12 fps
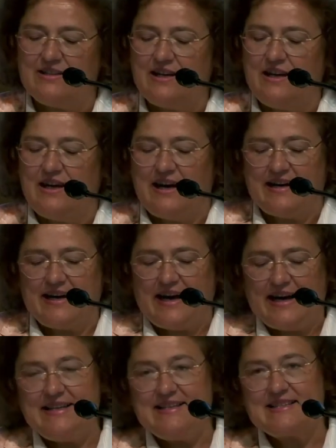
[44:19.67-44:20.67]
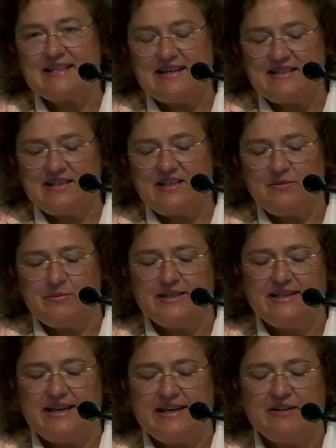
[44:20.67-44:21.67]
for no reason, of a
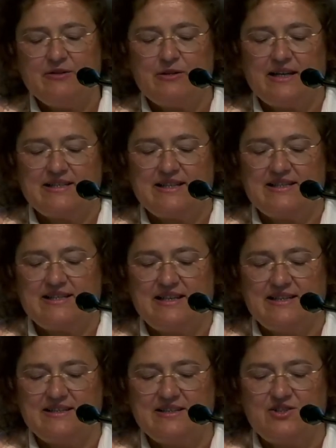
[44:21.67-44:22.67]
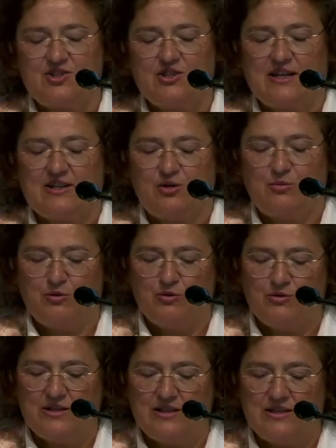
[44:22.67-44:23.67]
one-sided and essentialist binary
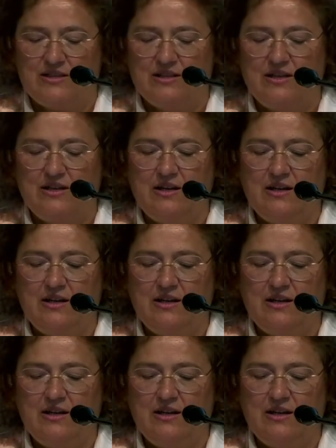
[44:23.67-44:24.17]
anthropology.